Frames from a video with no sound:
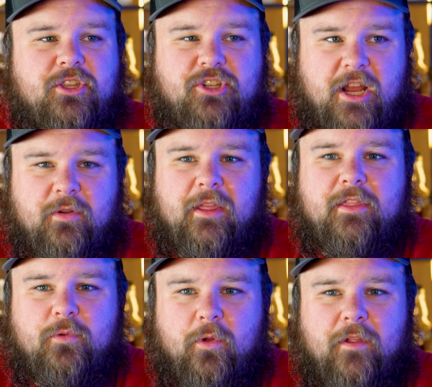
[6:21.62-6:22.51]
Generally,
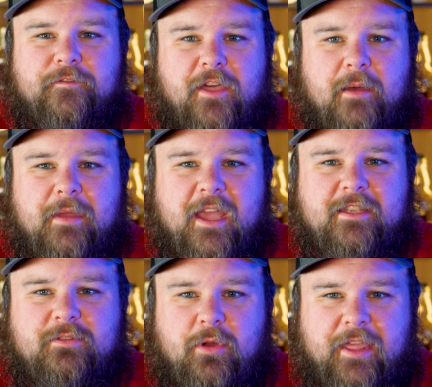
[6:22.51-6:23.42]
the rule of thumb
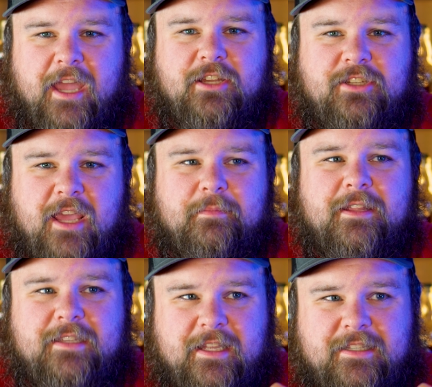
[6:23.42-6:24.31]
is with age
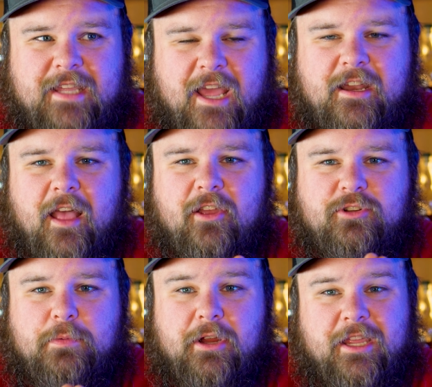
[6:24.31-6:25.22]
statements, it's
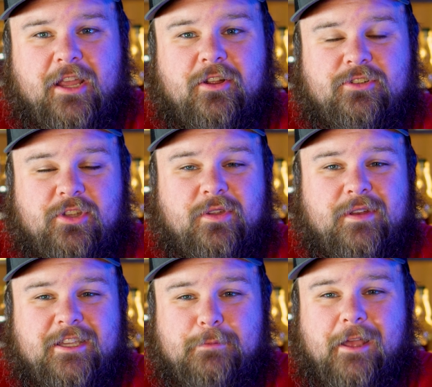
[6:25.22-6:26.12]
$10 per year, so you'd
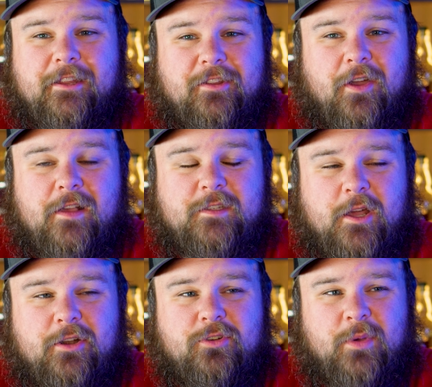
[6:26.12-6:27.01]
expect it to cost
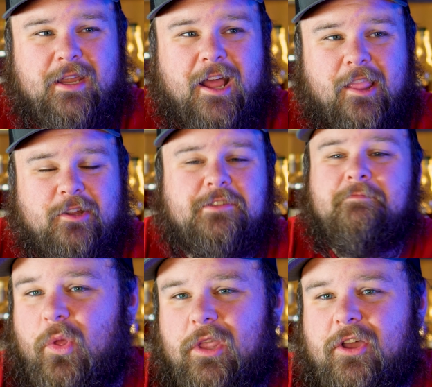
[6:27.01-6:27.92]
$120,
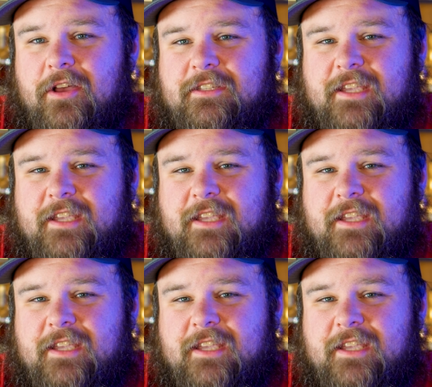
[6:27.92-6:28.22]
only costs